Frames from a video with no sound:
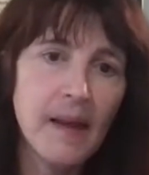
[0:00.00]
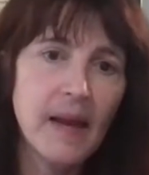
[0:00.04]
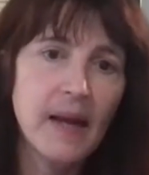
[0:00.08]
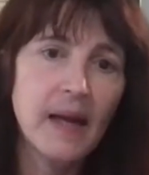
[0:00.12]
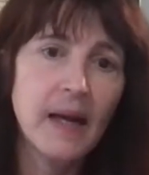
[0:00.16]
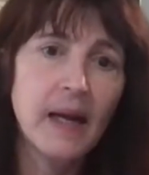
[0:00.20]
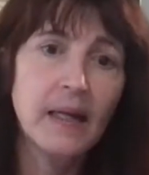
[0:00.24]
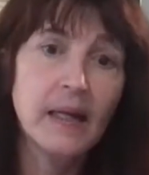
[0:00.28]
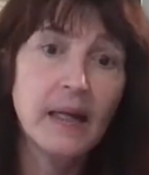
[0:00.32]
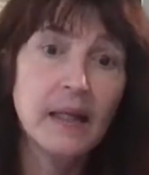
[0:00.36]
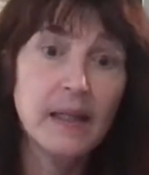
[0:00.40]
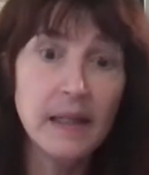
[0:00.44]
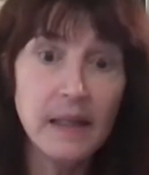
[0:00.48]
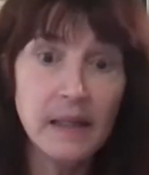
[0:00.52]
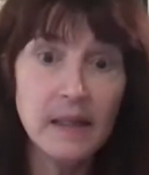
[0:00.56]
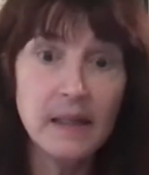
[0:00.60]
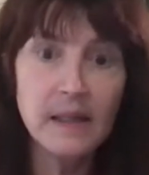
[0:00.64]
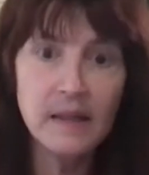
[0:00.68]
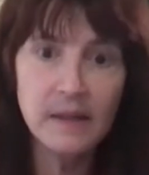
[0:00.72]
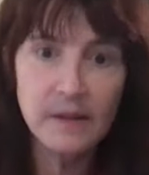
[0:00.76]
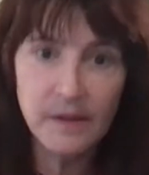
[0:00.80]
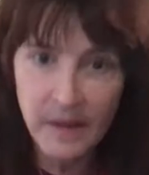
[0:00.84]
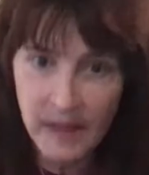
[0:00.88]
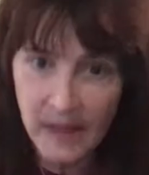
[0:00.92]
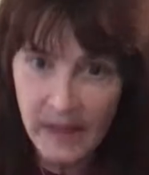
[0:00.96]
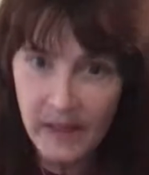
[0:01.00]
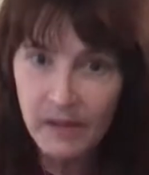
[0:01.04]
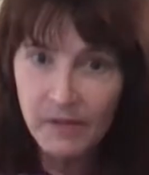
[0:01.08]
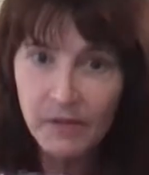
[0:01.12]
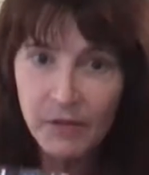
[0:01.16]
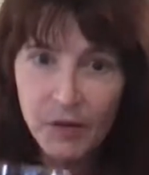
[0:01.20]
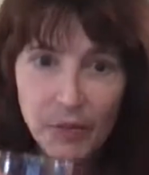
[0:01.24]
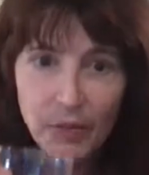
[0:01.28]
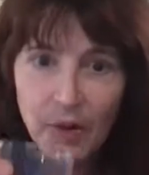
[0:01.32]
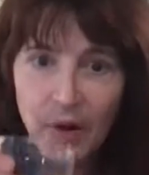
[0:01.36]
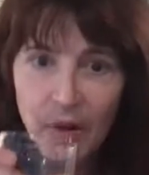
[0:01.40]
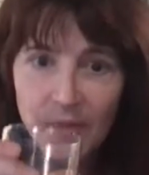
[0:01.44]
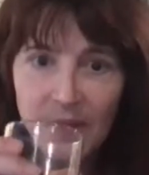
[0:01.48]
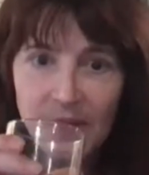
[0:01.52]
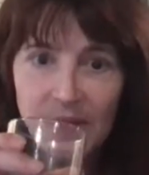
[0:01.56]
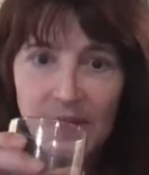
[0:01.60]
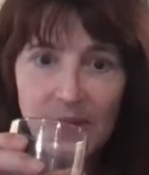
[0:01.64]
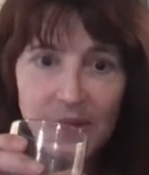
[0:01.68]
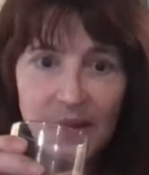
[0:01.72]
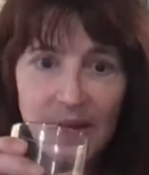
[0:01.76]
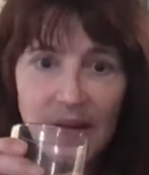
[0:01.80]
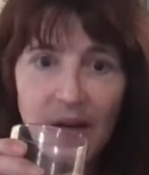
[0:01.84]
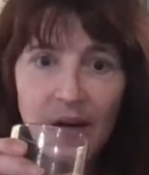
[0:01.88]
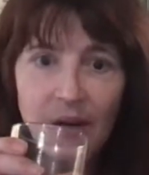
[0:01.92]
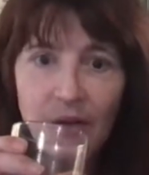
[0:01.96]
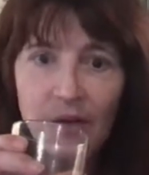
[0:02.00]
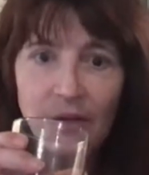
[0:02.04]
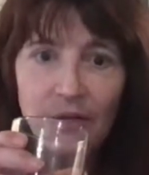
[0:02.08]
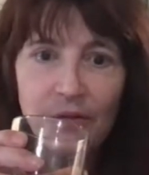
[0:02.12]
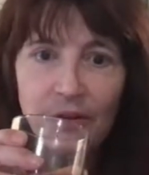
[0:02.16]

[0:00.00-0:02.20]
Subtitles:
And I can get into that if you want me to now.